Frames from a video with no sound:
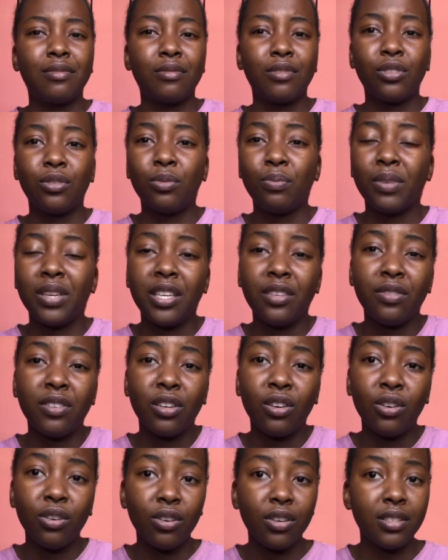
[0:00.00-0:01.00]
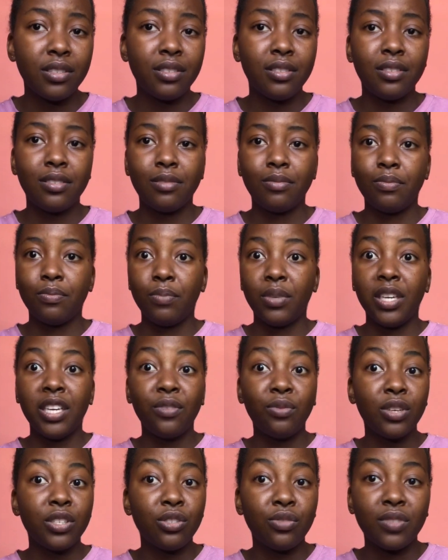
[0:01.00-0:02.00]
believe in God, believe
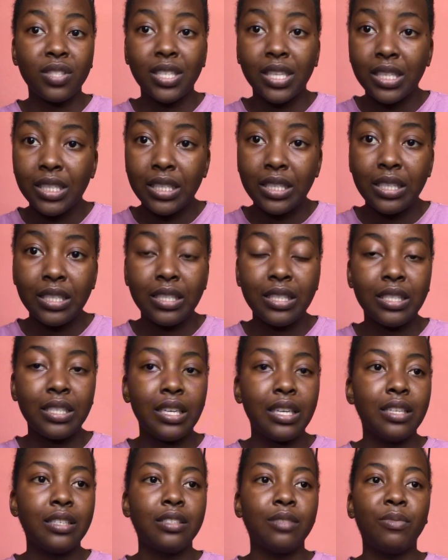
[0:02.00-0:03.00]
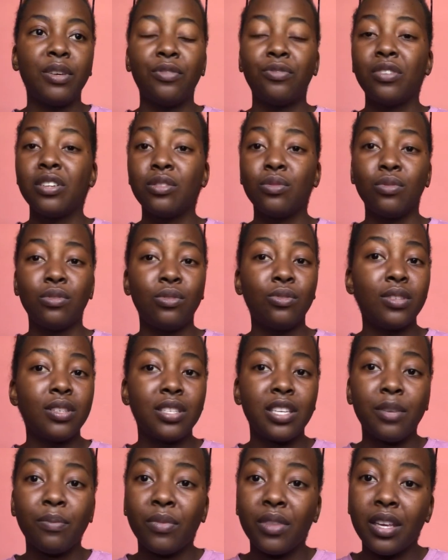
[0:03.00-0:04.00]
what you've studied. And my friends would do the
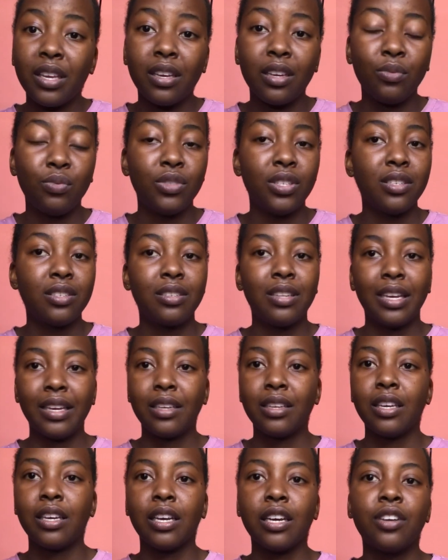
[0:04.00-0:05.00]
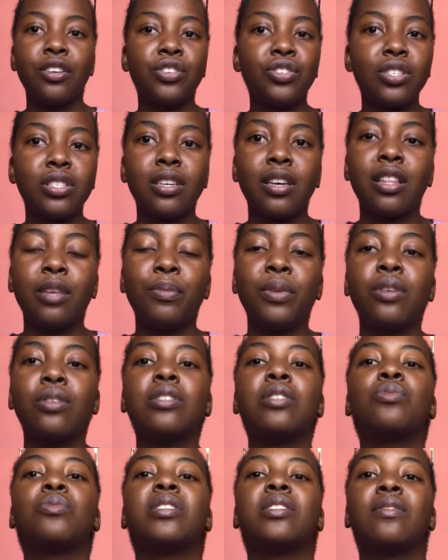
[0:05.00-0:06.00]
same thing, and we just like encourage each other, because
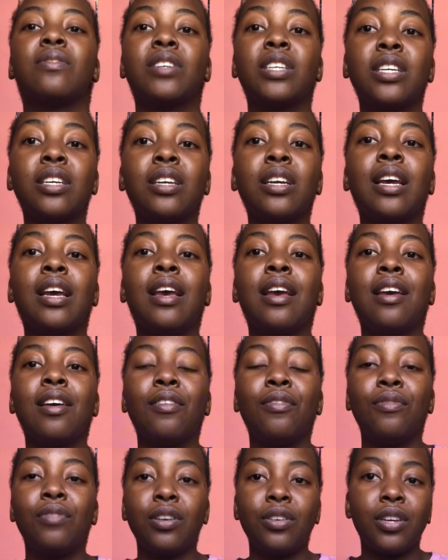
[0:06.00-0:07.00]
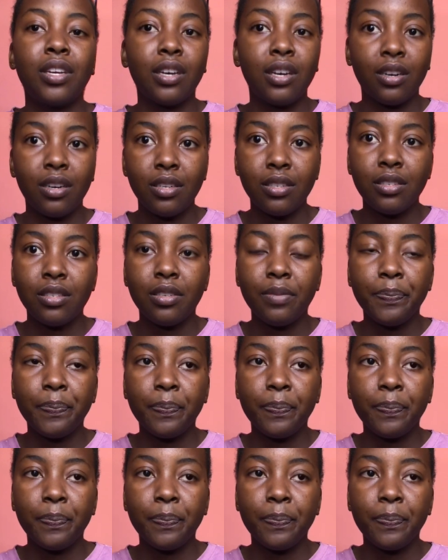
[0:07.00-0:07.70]
it was very, very hard